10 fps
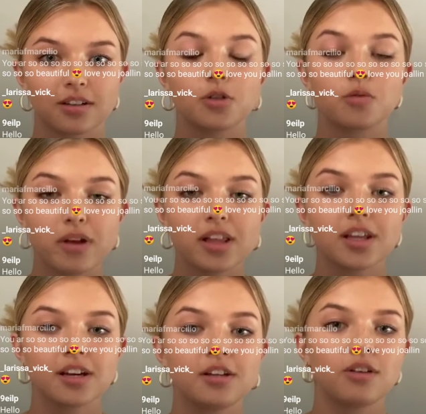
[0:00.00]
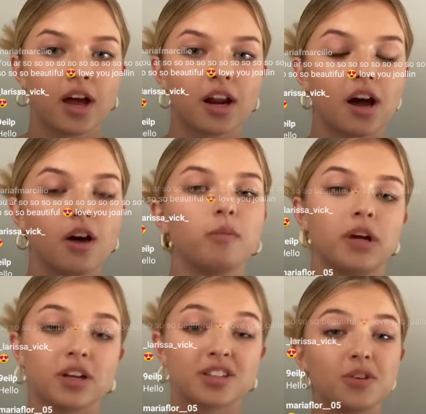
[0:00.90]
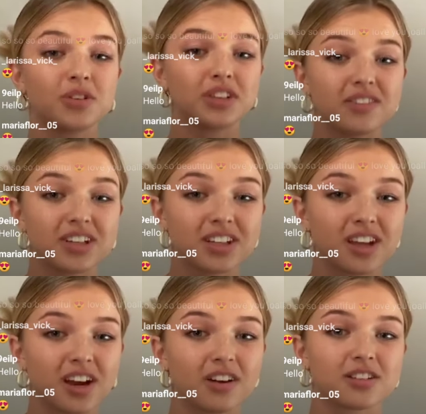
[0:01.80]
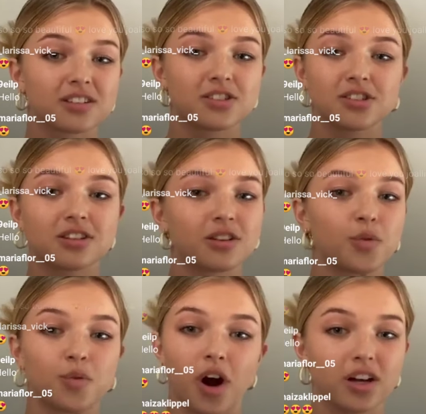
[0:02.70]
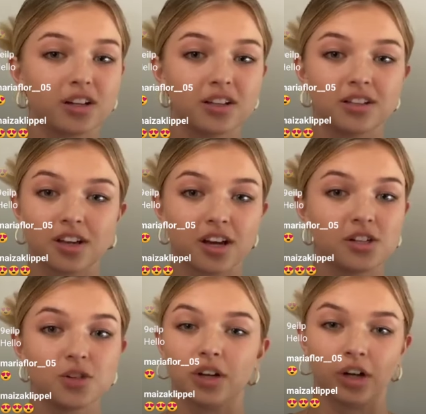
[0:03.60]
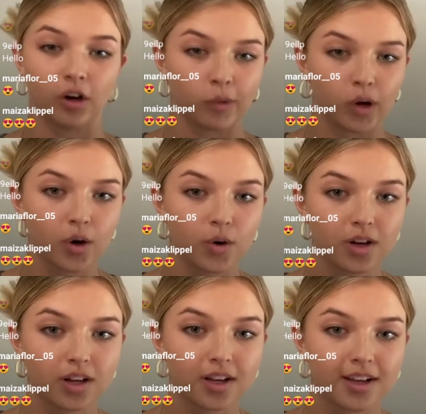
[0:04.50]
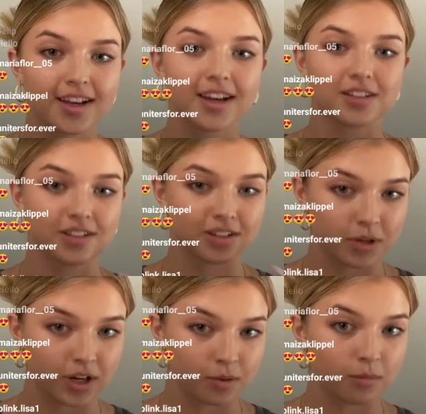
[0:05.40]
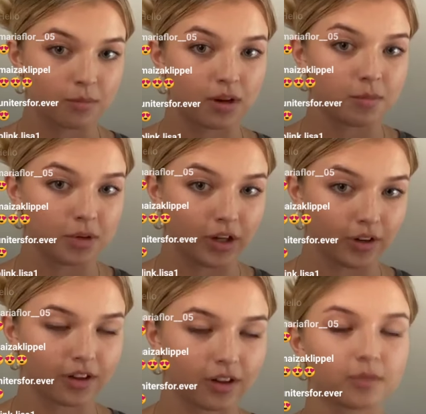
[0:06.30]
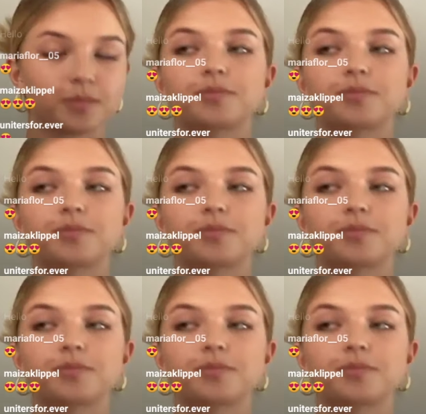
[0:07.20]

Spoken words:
You really need to get it out, because if you leave it in there, it's just gonna rot inside you and grow. It's gonna become a bigger thing.